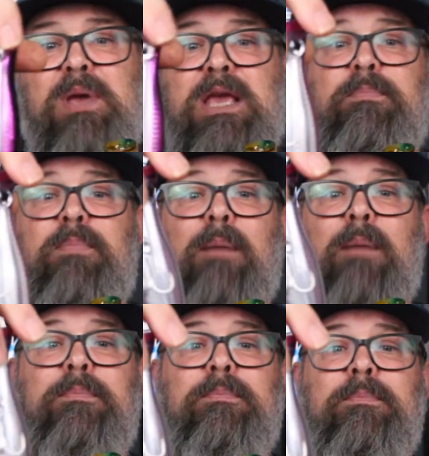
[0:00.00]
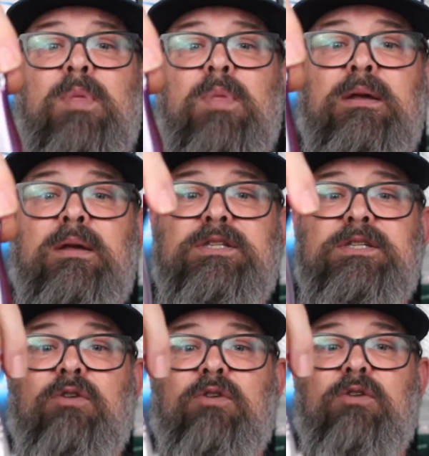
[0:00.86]
Pop.
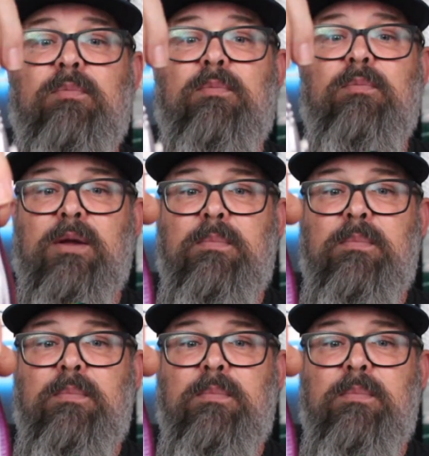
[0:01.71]
Silver bottom,